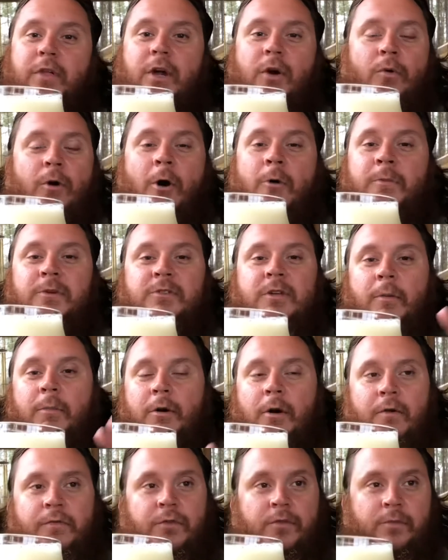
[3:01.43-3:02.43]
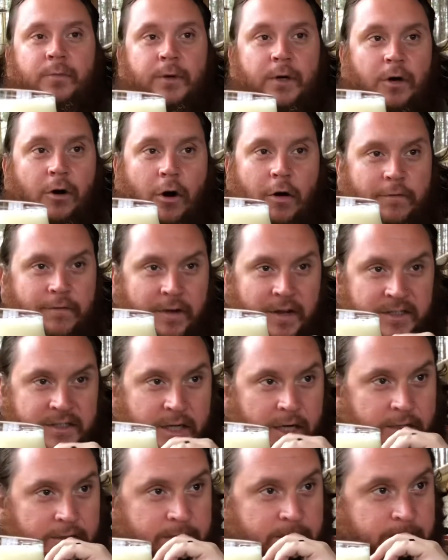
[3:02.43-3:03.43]
aromas coming off this beer are
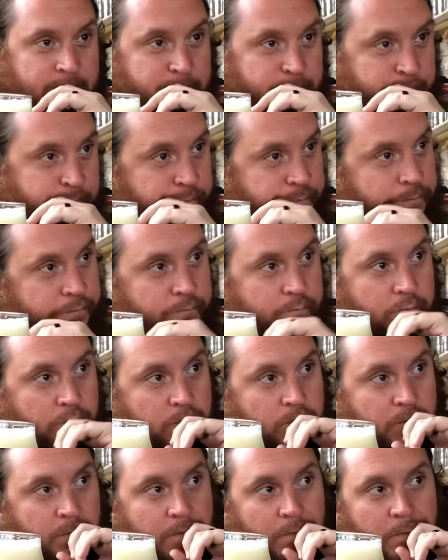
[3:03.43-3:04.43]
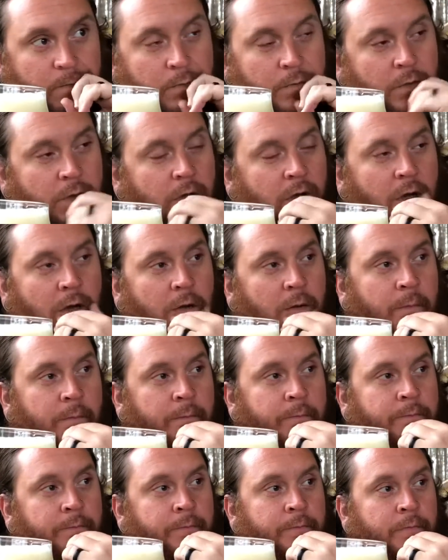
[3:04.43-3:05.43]
fantastic.
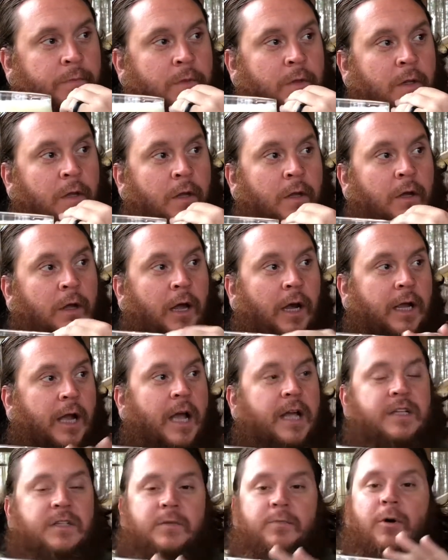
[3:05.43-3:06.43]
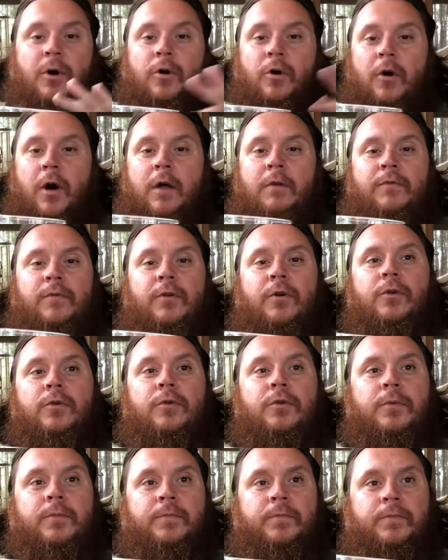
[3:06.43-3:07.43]
Like I can smell
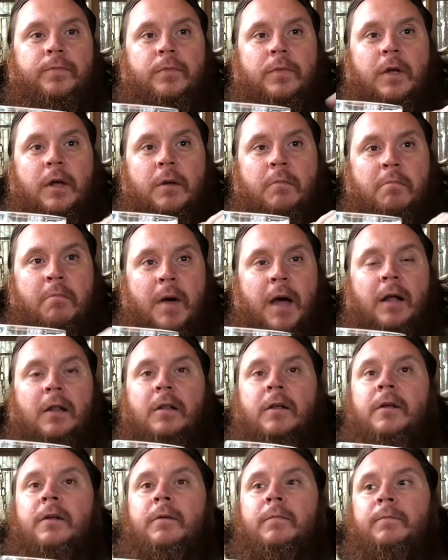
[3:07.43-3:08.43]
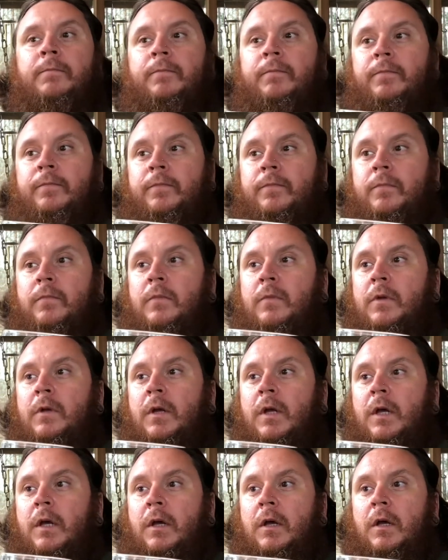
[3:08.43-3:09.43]
grapefruit and melon
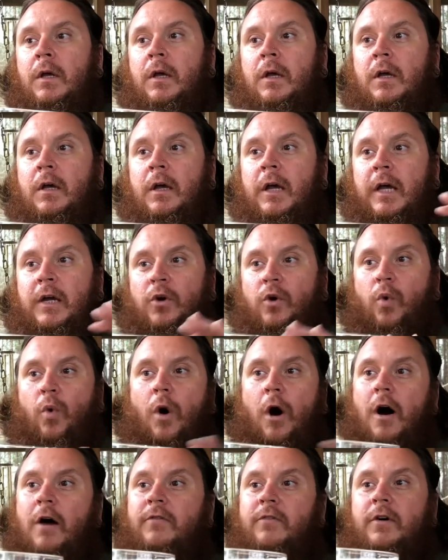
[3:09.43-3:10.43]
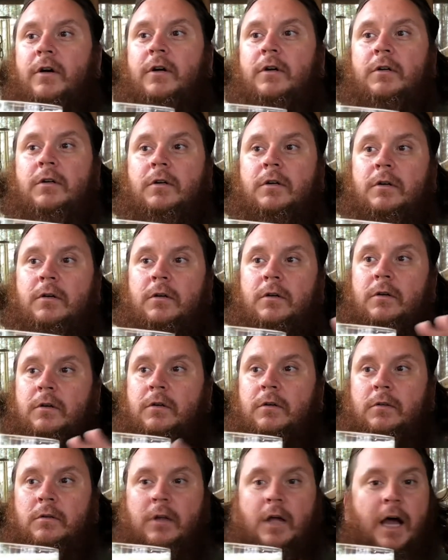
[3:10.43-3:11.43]
and guava,
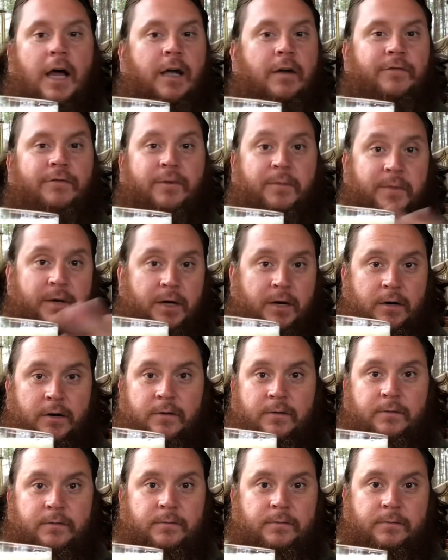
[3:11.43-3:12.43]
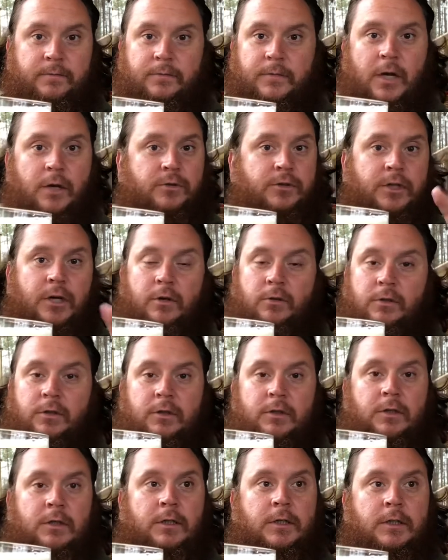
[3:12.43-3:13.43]
like from here, no joke.
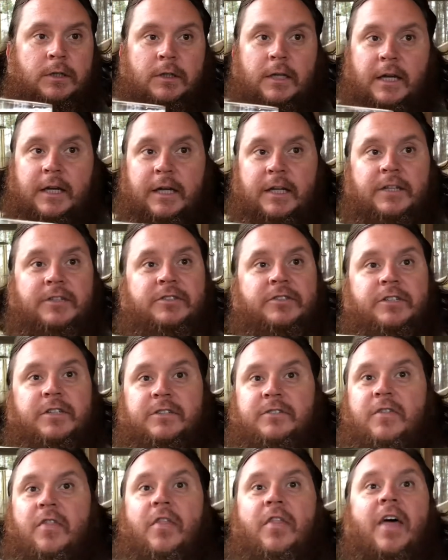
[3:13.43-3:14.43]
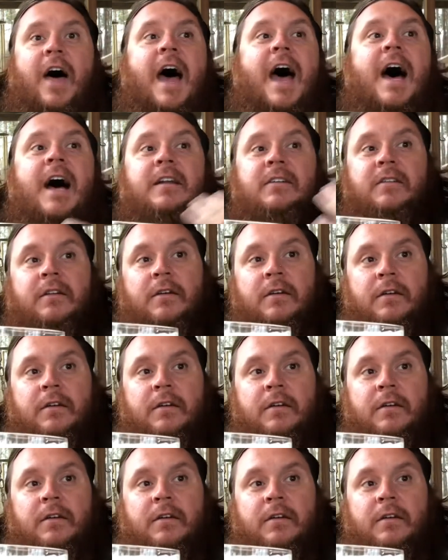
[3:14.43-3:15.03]
Like it is just that.